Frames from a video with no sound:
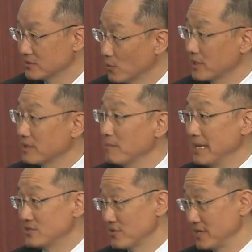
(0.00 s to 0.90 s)
So what are the
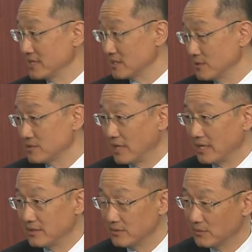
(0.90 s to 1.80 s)
major things that we're
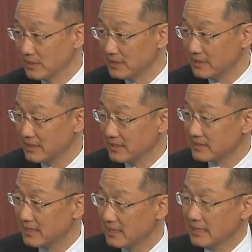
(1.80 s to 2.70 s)
trying to do? One of the
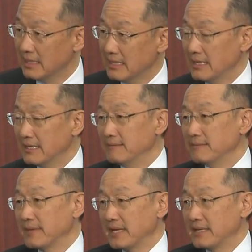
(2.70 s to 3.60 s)
things that, uh,
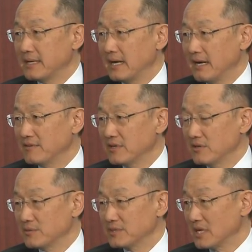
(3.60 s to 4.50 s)
that I've
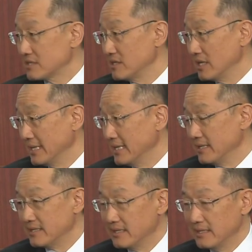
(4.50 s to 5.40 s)
agreed with Doctor
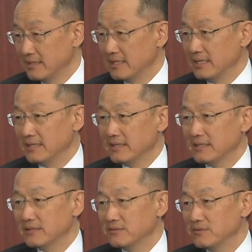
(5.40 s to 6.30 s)
Ali, the, the,
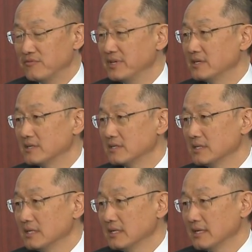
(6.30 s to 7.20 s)
the revered
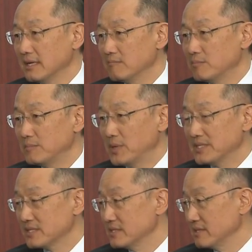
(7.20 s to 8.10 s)
uh,
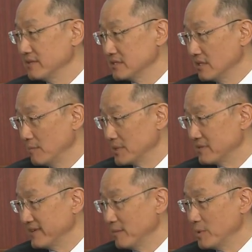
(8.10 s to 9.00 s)
president of the Islamic
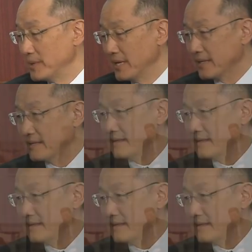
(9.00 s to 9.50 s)
Development Bank,